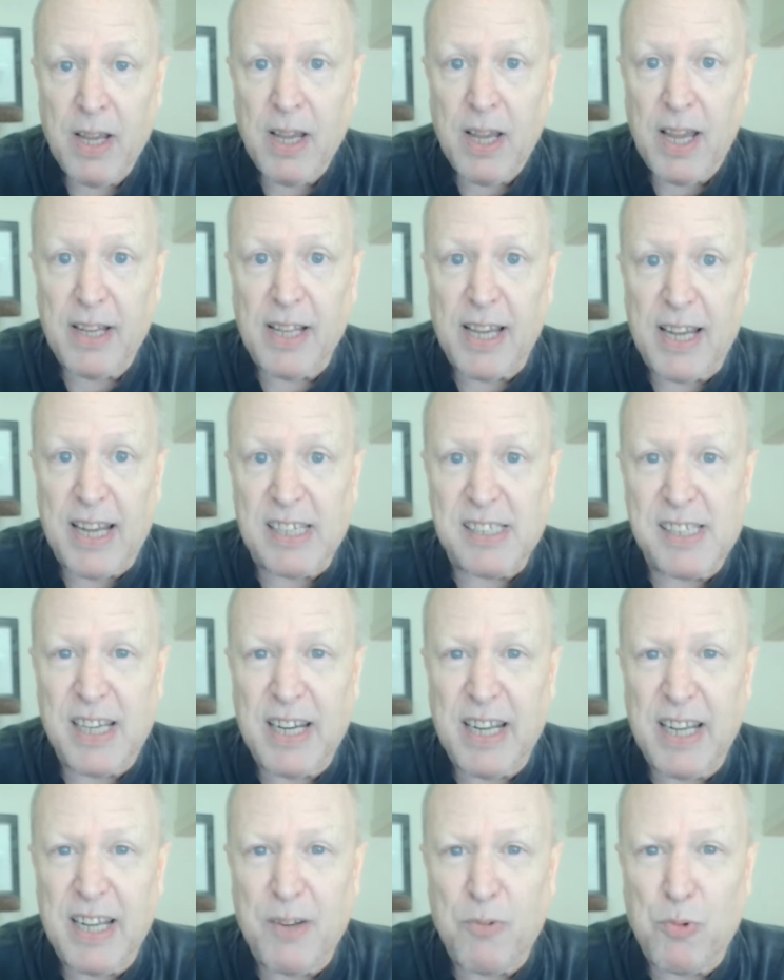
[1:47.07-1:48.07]
And like I
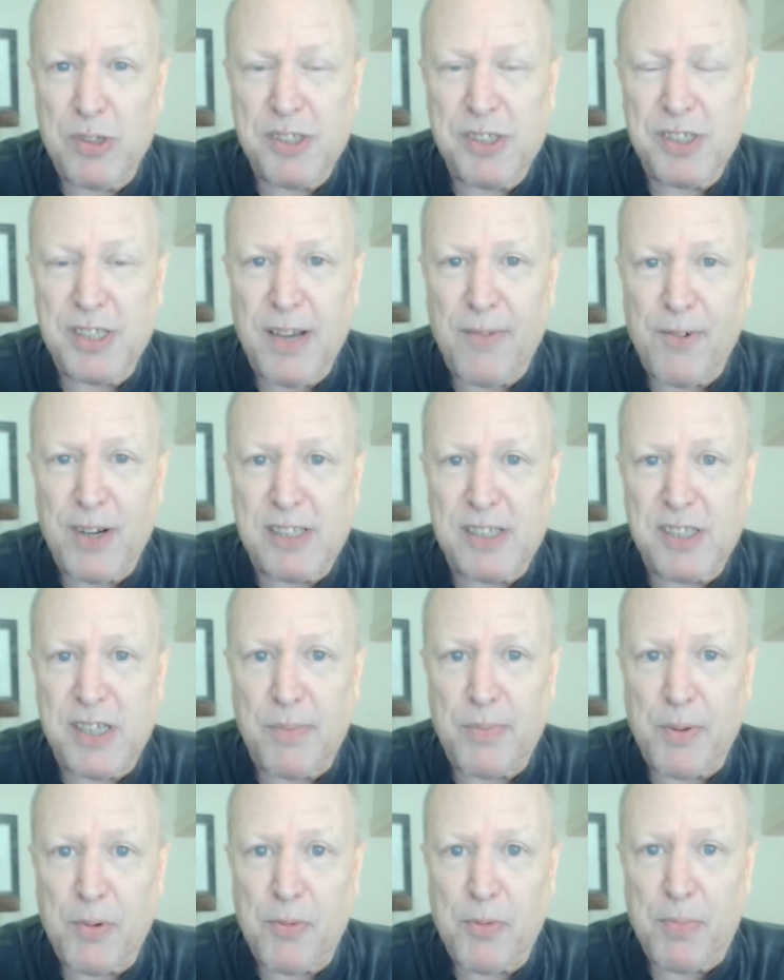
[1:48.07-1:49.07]
said, it was never
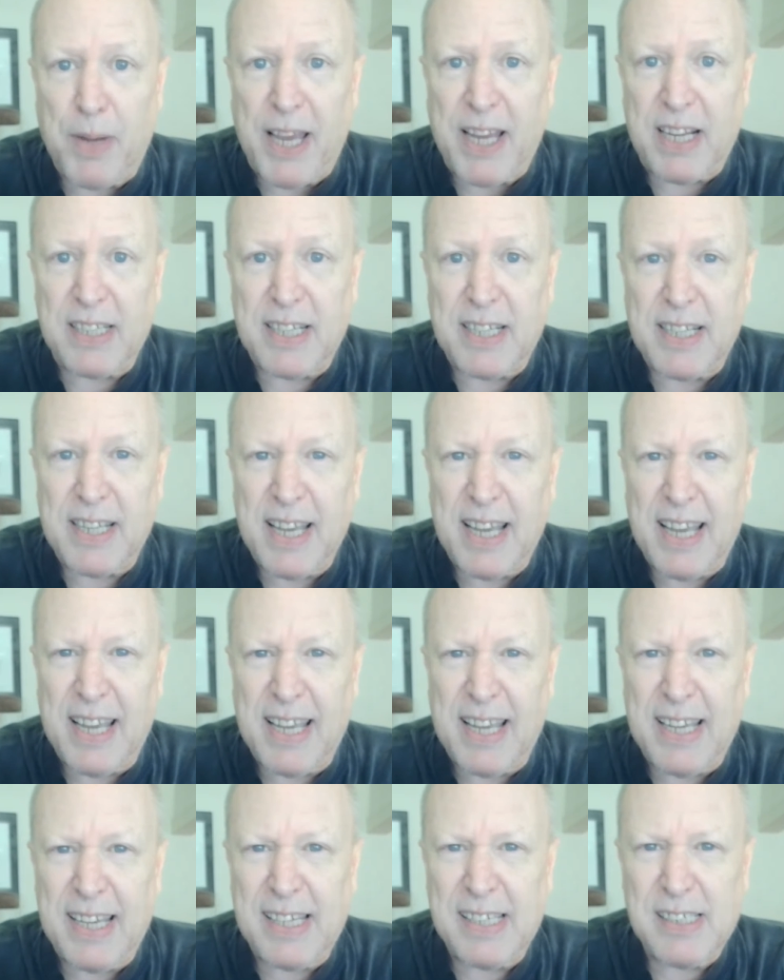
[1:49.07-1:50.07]
acceptable back in the
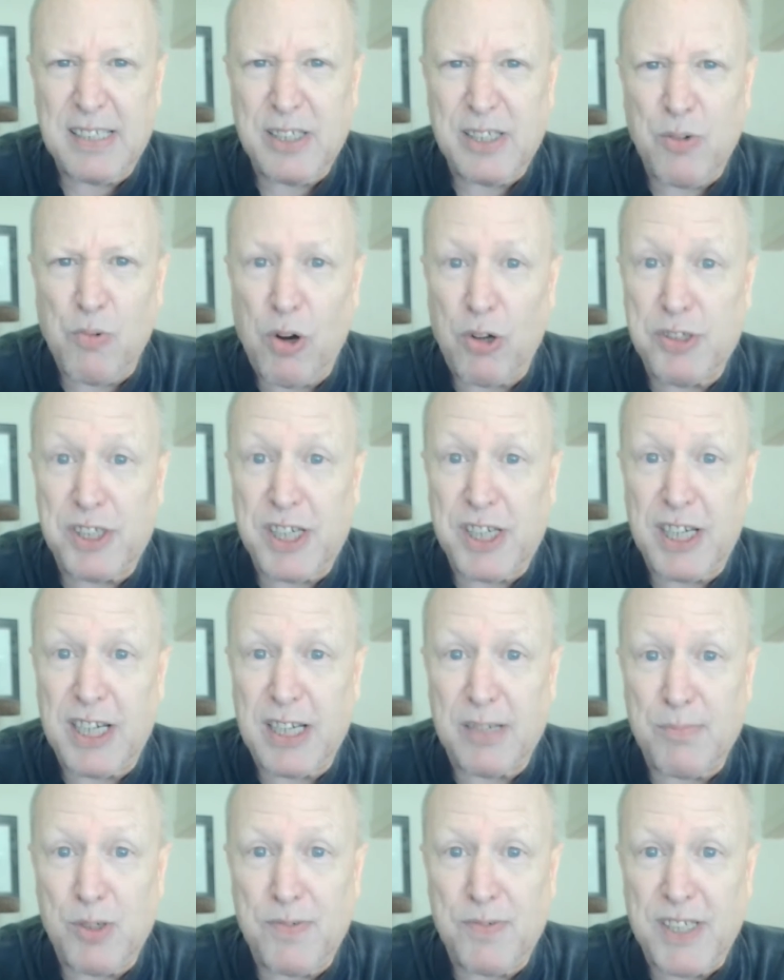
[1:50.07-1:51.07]
day. You won't see it
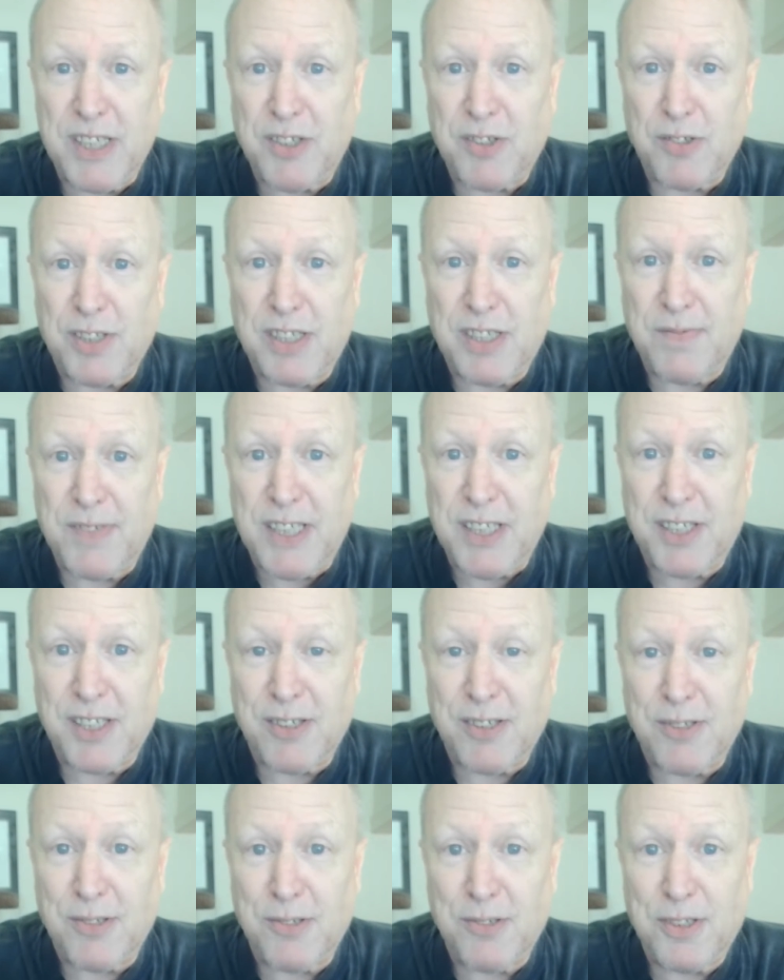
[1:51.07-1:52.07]
on movies or TV
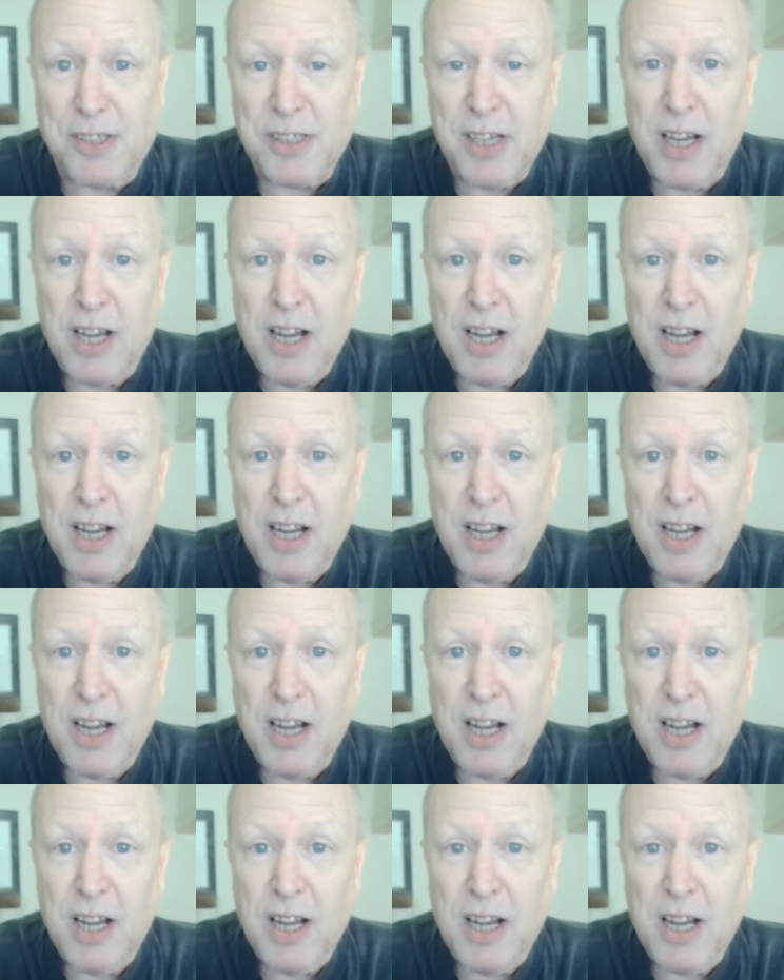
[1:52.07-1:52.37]
shows,